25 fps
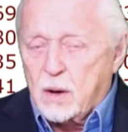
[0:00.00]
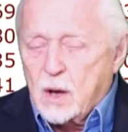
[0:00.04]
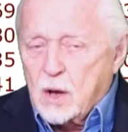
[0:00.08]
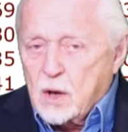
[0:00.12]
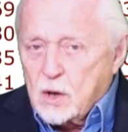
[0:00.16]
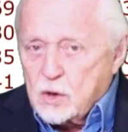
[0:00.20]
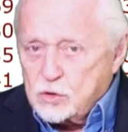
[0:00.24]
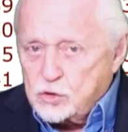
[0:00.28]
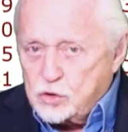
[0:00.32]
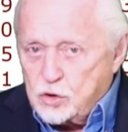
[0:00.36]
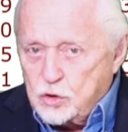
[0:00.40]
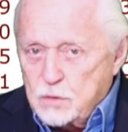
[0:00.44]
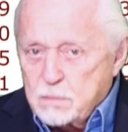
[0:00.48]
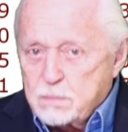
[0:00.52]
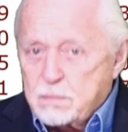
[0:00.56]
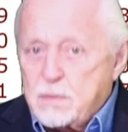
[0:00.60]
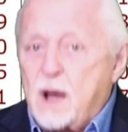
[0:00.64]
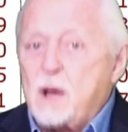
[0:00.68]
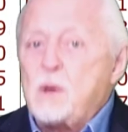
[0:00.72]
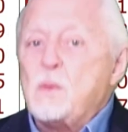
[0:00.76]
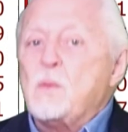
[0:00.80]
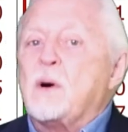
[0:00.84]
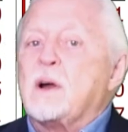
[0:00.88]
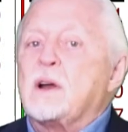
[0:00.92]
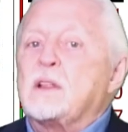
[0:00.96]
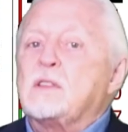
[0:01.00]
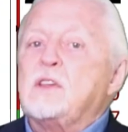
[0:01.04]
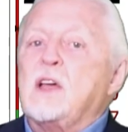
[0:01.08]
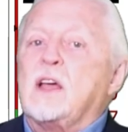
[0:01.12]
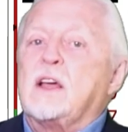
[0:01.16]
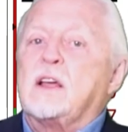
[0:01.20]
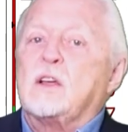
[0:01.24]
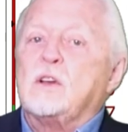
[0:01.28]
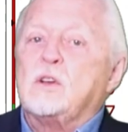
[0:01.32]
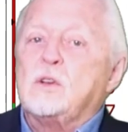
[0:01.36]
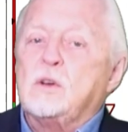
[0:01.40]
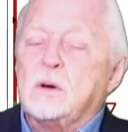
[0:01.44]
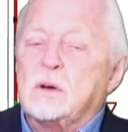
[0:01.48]
So you might want to
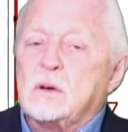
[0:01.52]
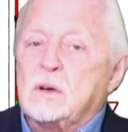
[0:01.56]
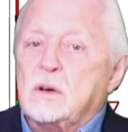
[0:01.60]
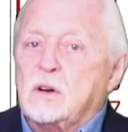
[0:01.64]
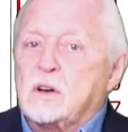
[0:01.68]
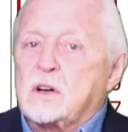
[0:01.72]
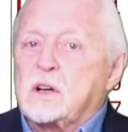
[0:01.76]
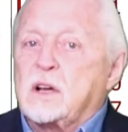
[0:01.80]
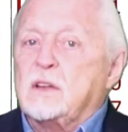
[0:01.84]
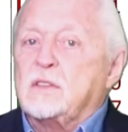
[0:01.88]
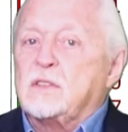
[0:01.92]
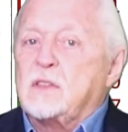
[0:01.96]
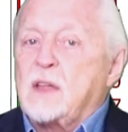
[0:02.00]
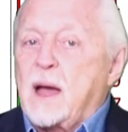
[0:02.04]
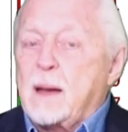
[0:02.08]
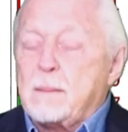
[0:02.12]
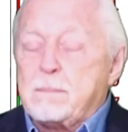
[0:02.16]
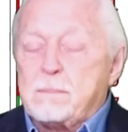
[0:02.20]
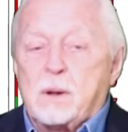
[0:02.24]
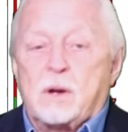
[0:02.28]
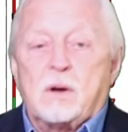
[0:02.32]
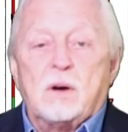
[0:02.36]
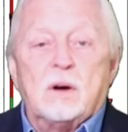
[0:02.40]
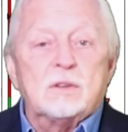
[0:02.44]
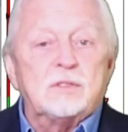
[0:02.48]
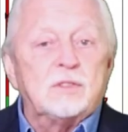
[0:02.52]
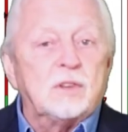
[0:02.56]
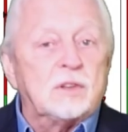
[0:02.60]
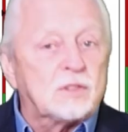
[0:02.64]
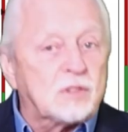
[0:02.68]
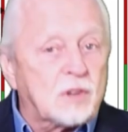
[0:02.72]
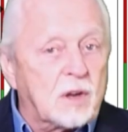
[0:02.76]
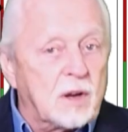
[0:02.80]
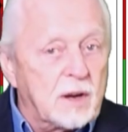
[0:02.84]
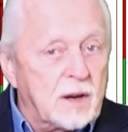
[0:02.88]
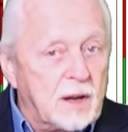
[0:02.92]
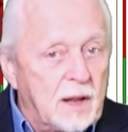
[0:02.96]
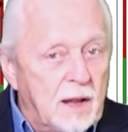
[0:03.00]
take a good look at that because
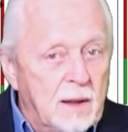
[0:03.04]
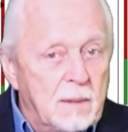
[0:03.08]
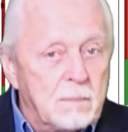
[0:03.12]
it's going to